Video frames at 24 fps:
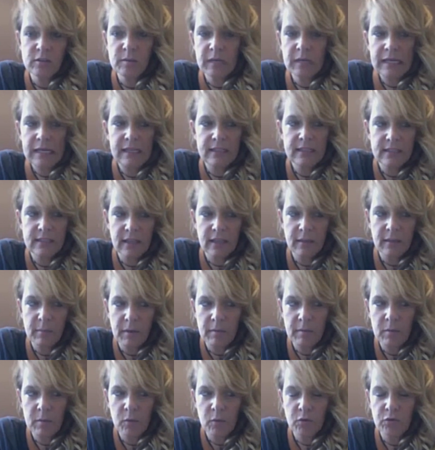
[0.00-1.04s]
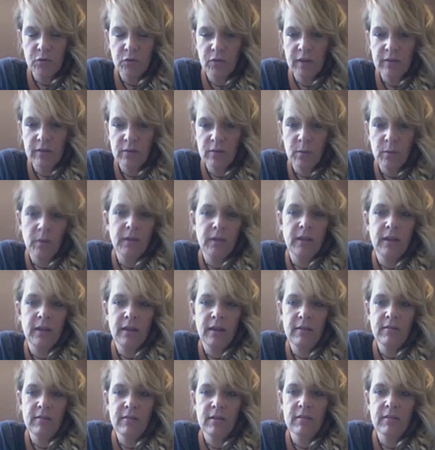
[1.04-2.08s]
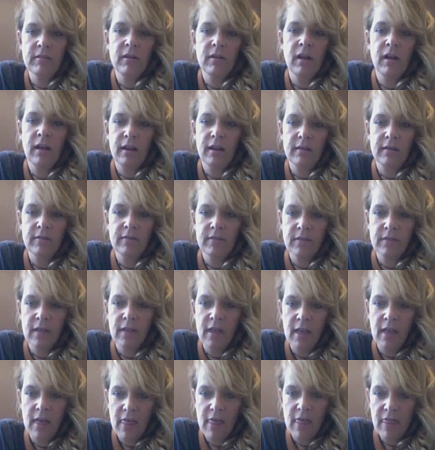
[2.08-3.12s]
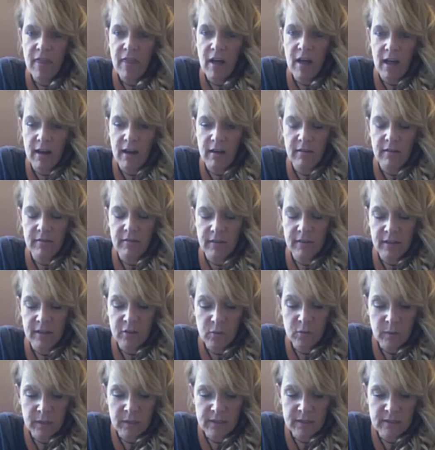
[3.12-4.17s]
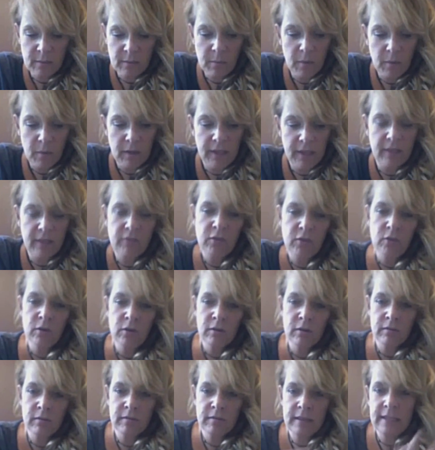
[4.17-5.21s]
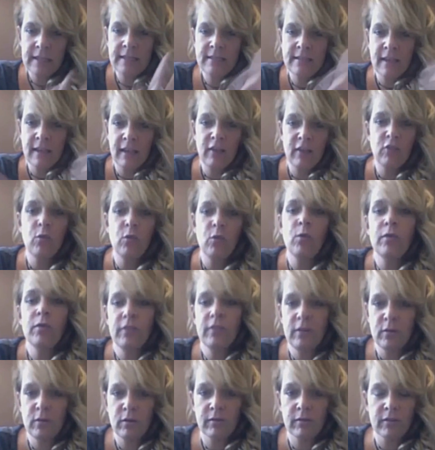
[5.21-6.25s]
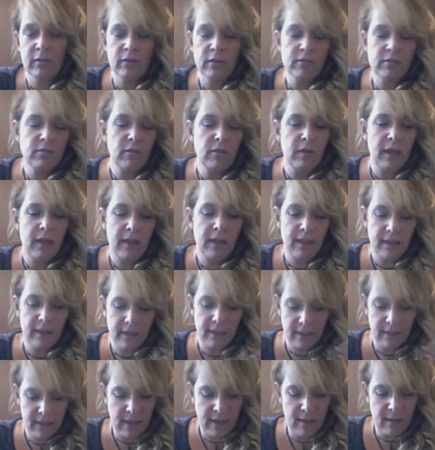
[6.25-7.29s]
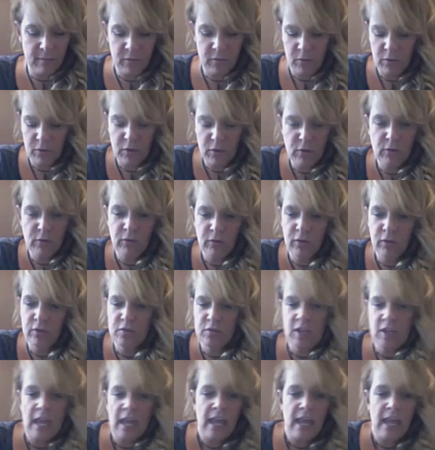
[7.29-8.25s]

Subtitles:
but it's like my most favorite one that I've ever kind of thought of. And it's really simple. Like if you're, let's say you're the universe, okay? Gab, you're the universe,